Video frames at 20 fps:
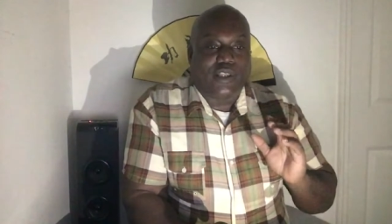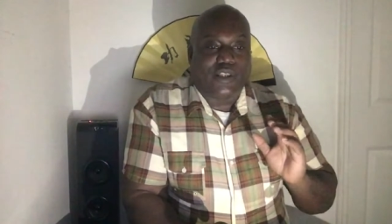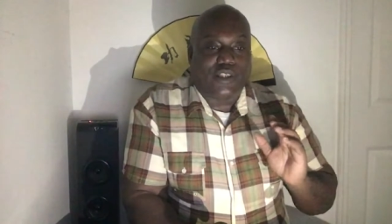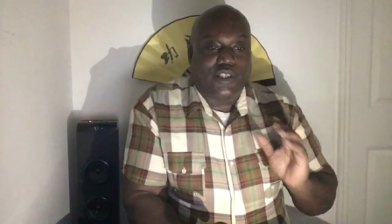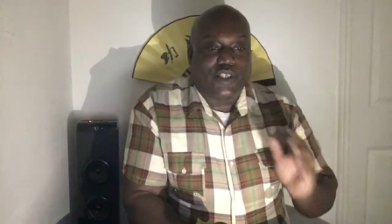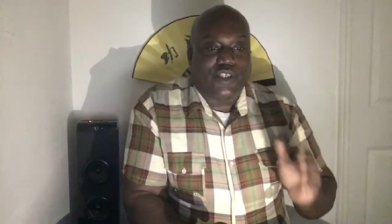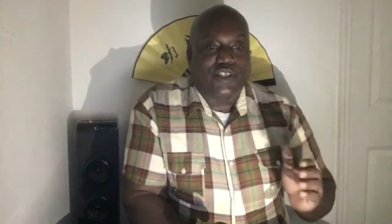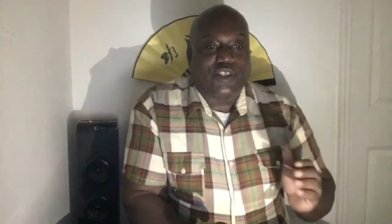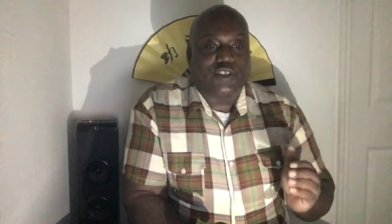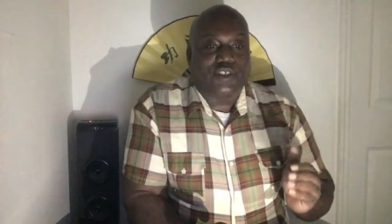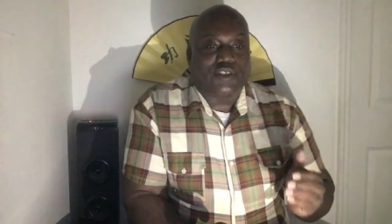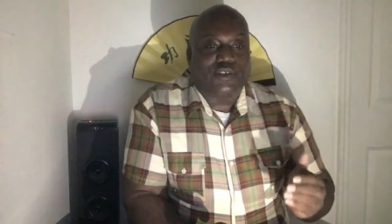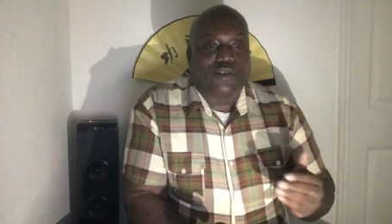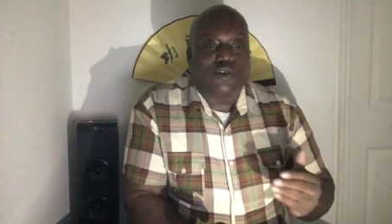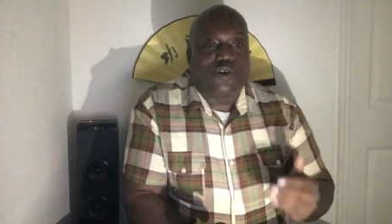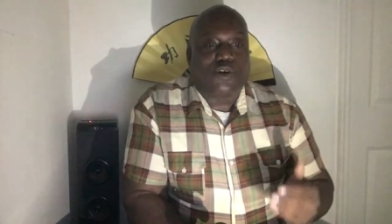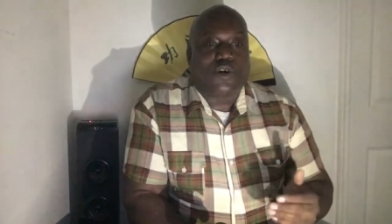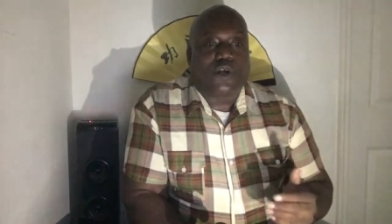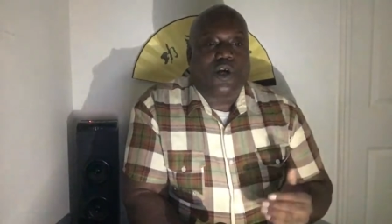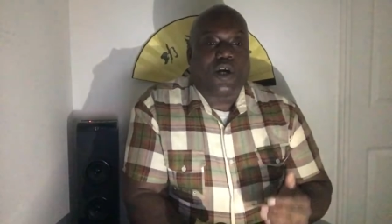this is to
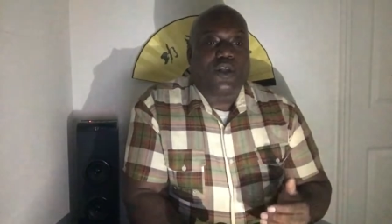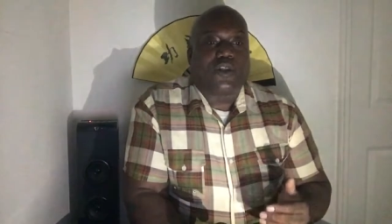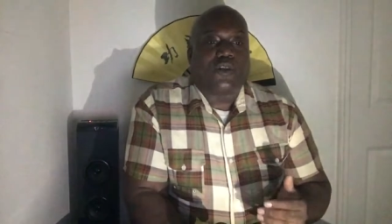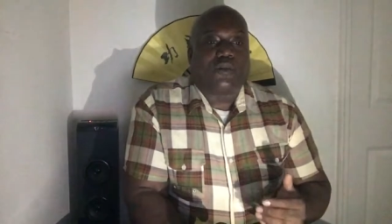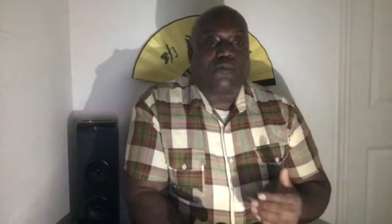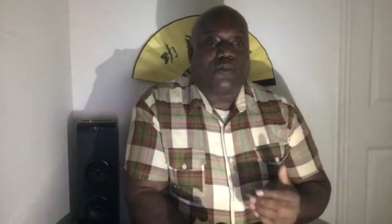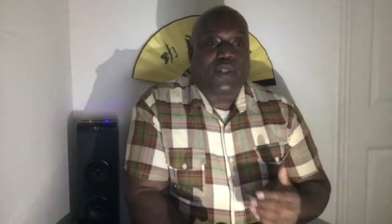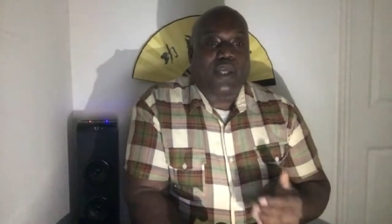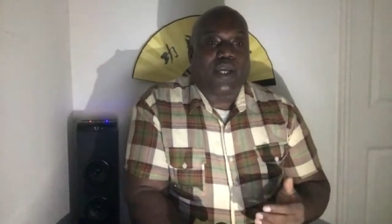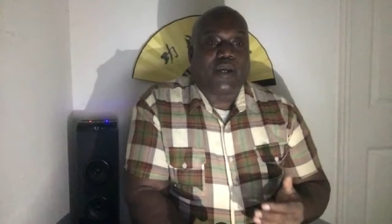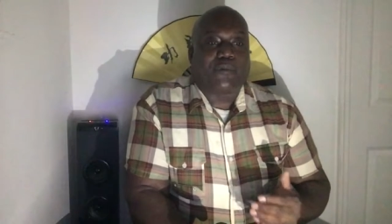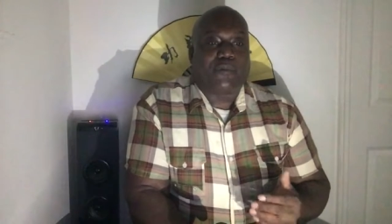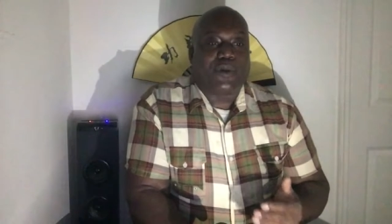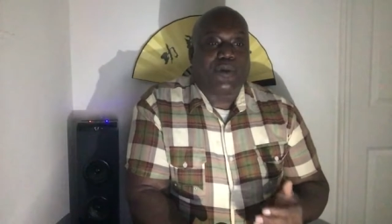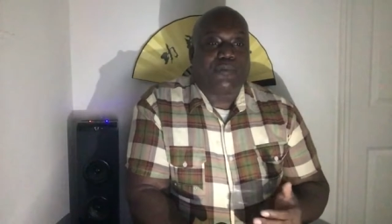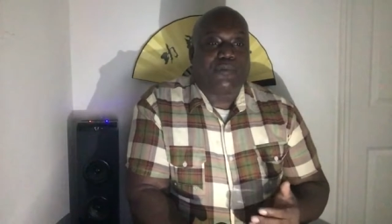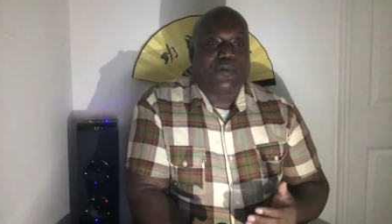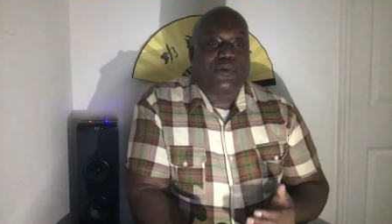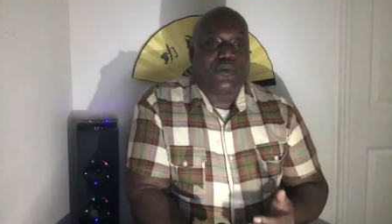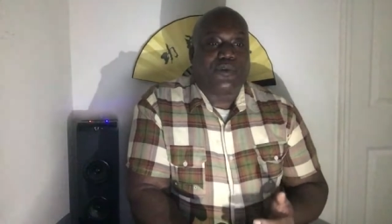all other black
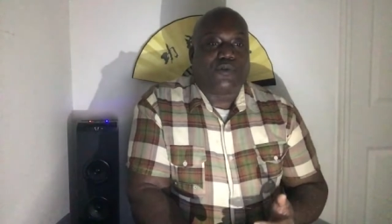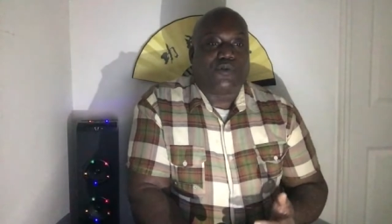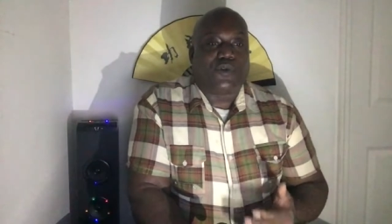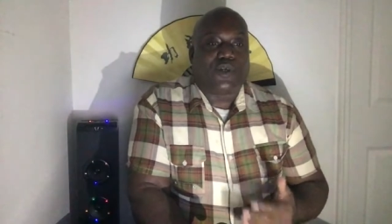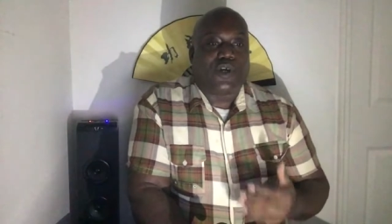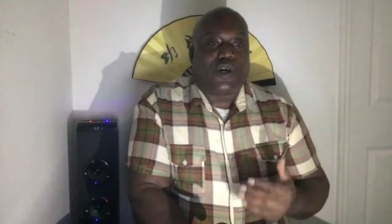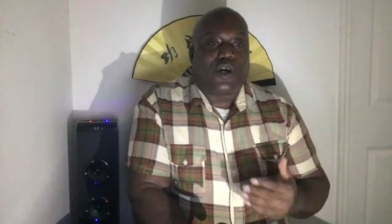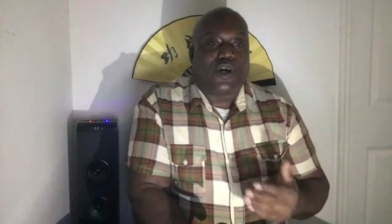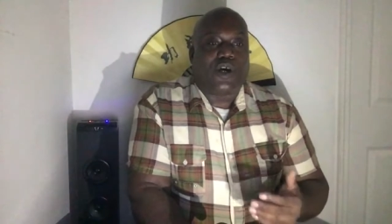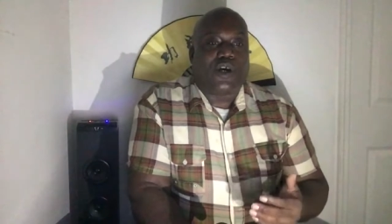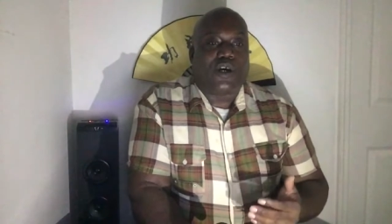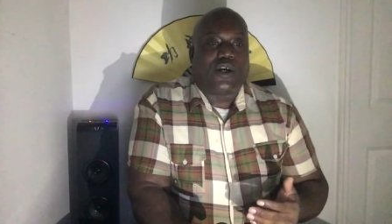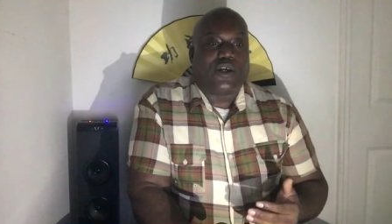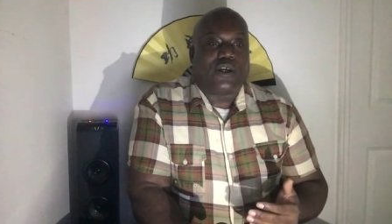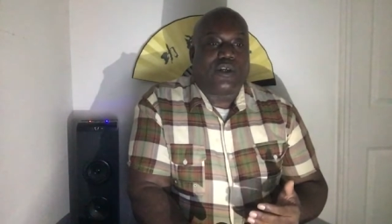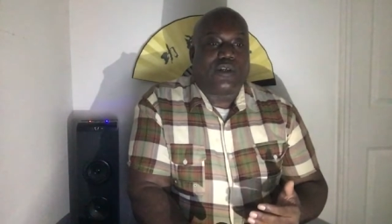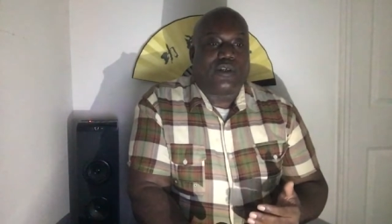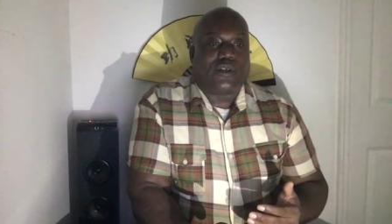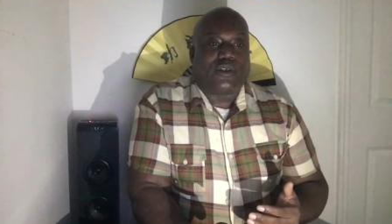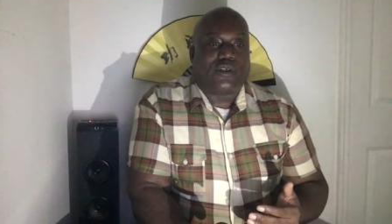people. We are